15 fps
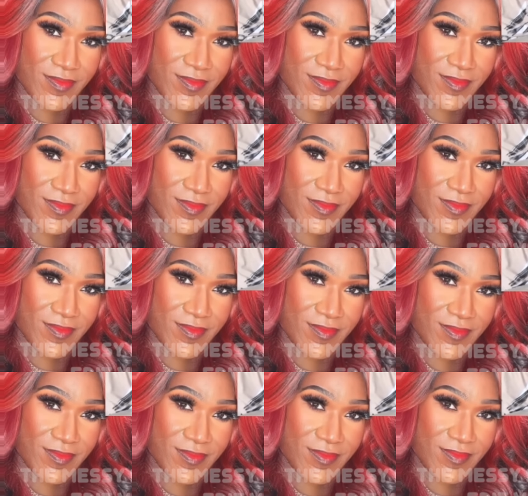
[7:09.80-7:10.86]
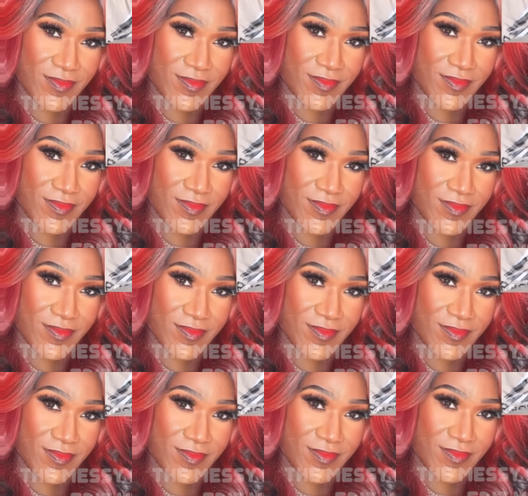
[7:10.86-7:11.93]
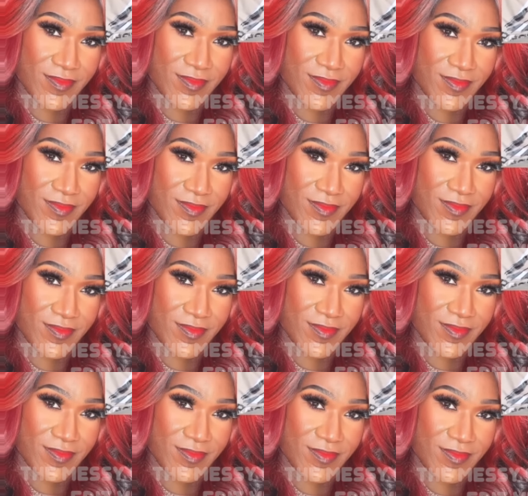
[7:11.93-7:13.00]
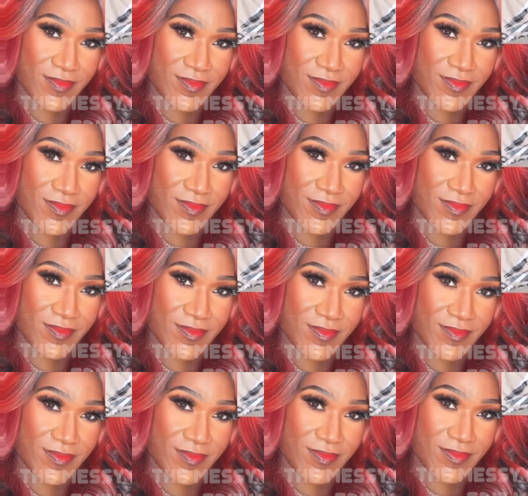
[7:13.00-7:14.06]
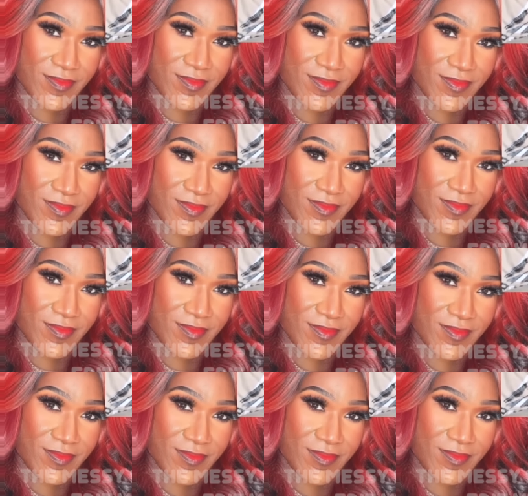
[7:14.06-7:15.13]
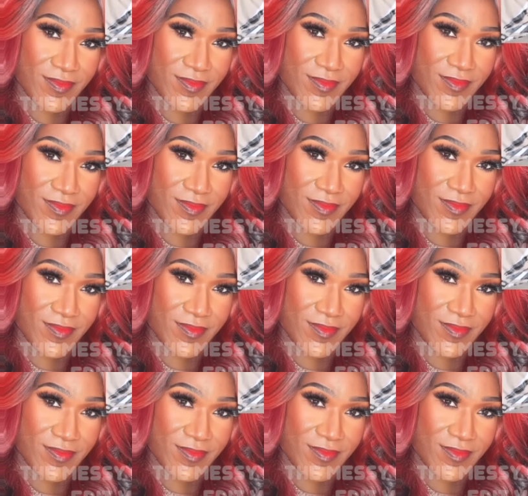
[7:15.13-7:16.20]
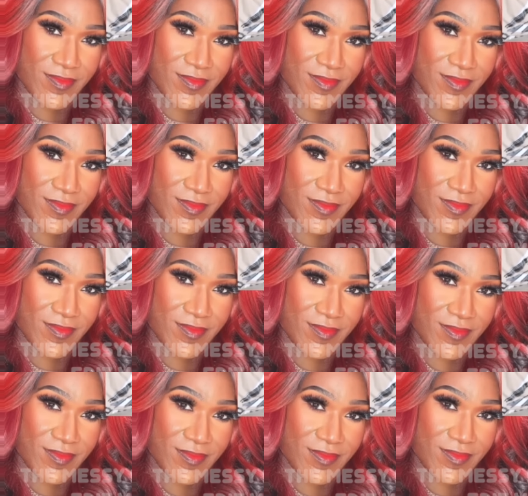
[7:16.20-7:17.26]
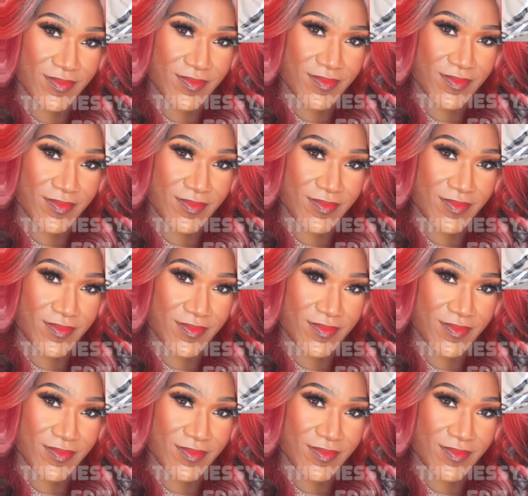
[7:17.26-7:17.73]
[no speech]